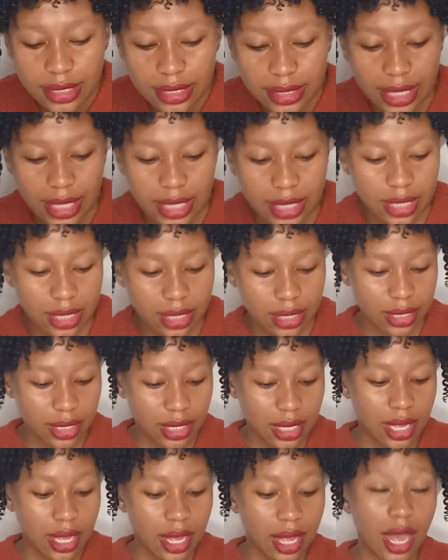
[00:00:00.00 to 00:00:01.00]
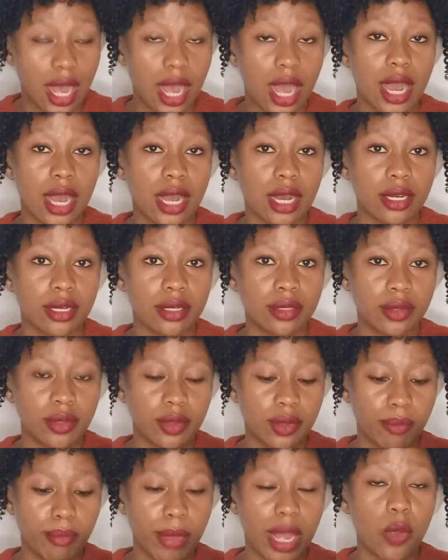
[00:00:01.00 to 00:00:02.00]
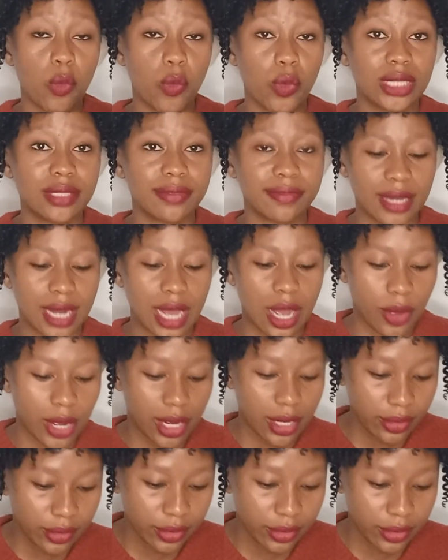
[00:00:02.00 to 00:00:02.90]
take my wheat flour.